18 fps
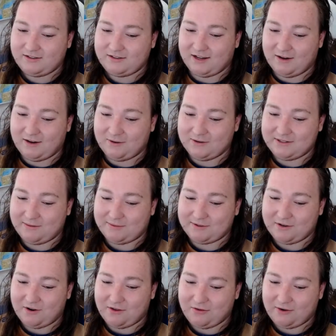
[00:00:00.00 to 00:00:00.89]
Wars
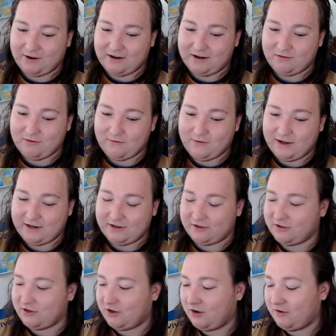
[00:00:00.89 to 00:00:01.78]
Episode 3,
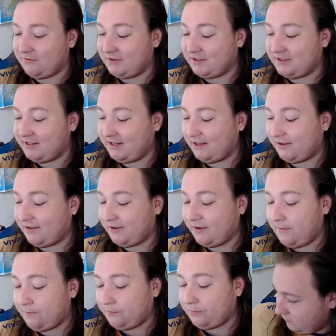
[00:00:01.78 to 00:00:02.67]
Revenge of the Sith.
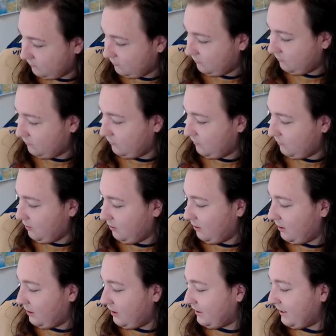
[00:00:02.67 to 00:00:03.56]

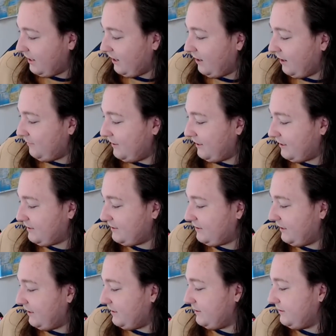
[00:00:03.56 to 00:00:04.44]
Okay, up next
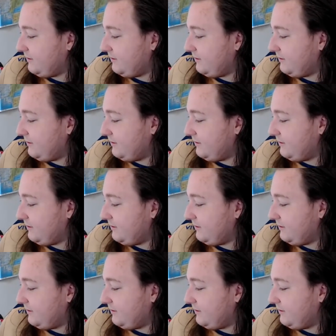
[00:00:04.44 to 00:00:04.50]
is